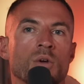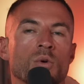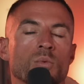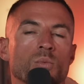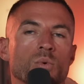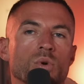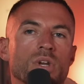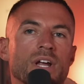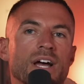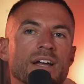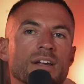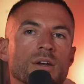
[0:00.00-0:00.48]

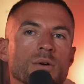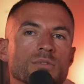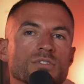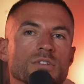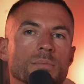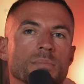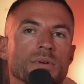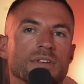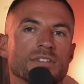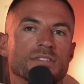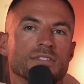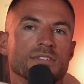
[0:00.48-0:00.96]
Would I go
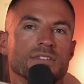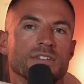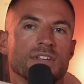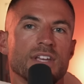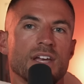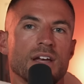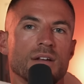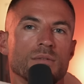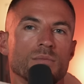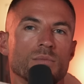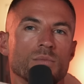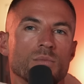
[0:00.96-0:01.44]
into business
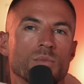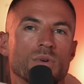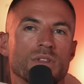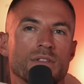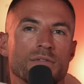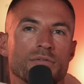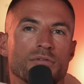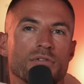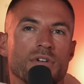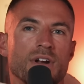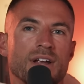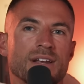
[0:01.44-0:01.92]
again with
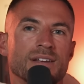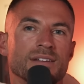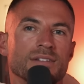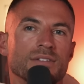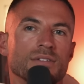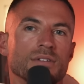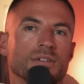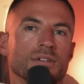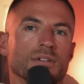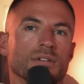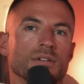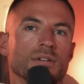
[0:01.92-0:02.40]
a
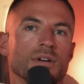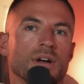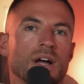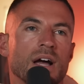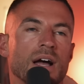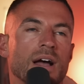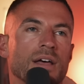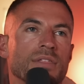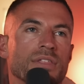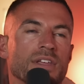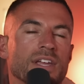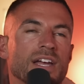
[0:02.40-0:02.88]
friend?
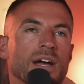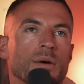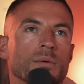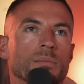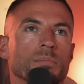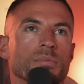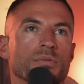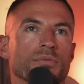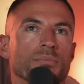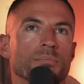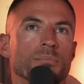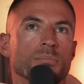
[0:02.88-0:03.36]
I think I would
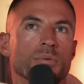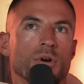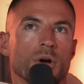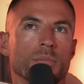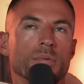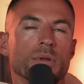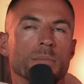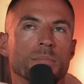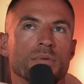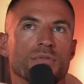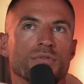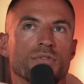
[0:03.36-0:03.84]

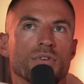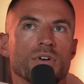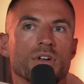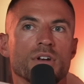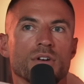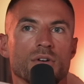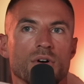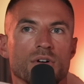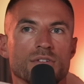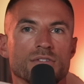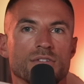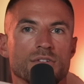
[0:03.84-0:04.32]
probably prefer
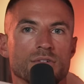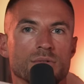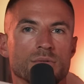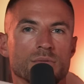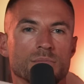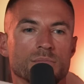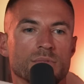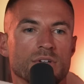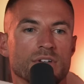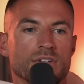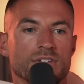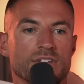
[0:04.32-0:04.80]
not to,
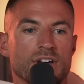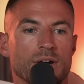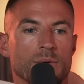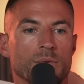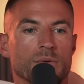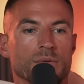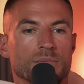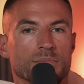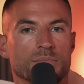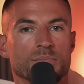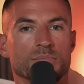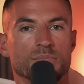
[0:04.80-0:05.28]
because I
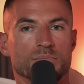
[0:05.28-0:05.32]
would